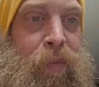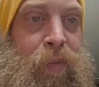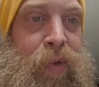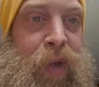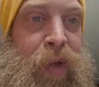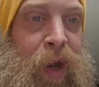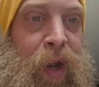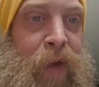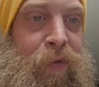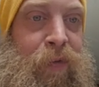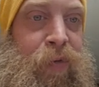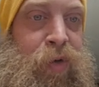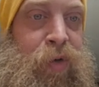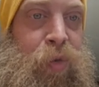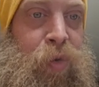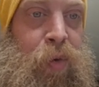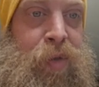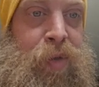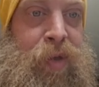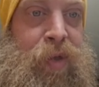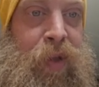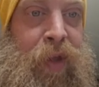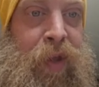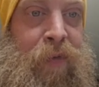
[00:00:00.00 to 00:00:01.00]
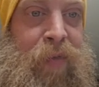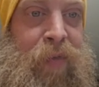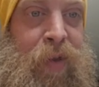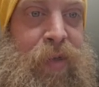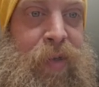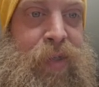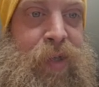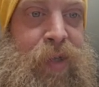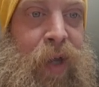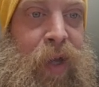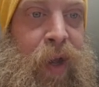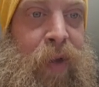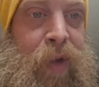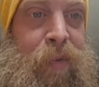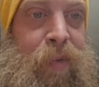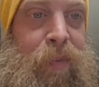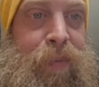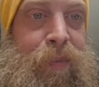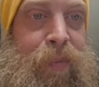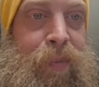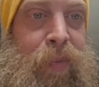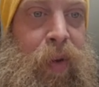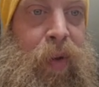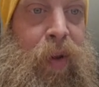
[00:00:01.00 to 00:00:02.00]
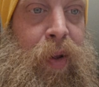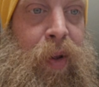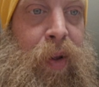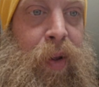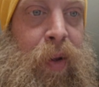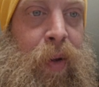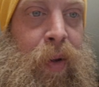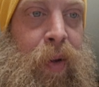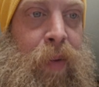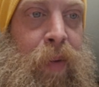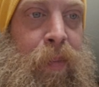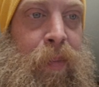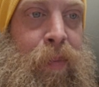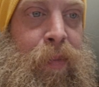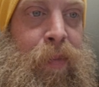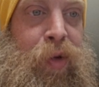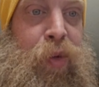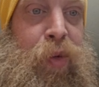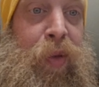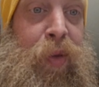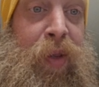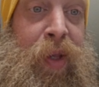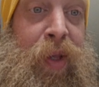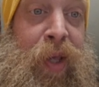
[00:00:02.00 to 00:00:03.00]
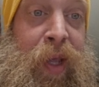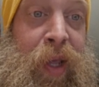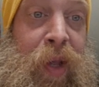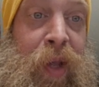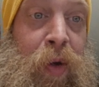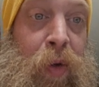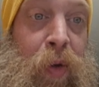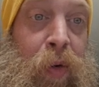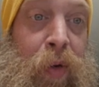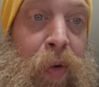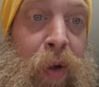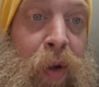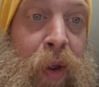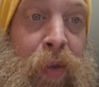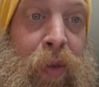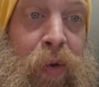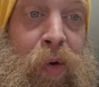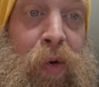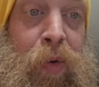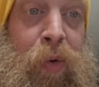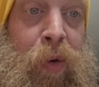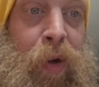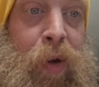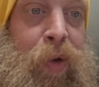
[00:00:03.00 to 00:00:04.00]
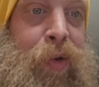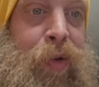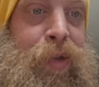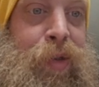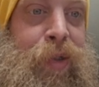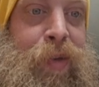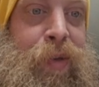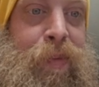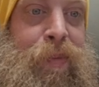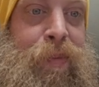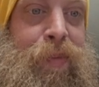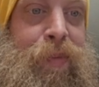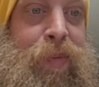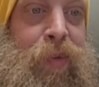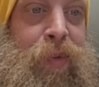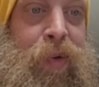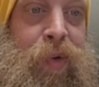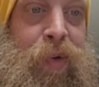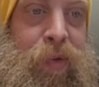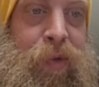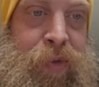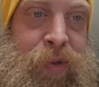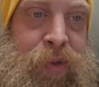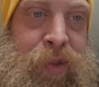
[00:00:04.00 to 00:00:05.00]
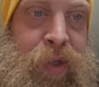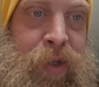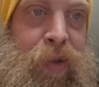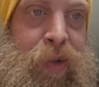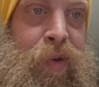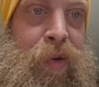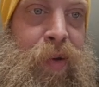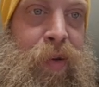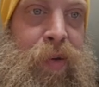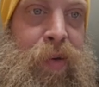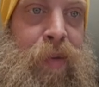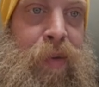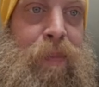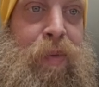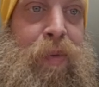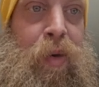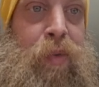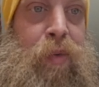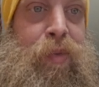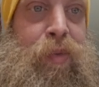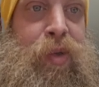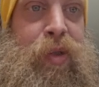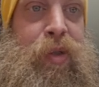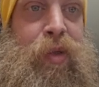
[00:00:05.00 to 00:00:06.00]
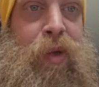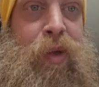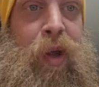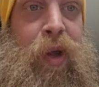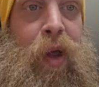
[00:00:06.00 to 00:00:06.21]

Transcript: kind of towards the left-hand side, between the keyhole and the cross, you'll see the Pope's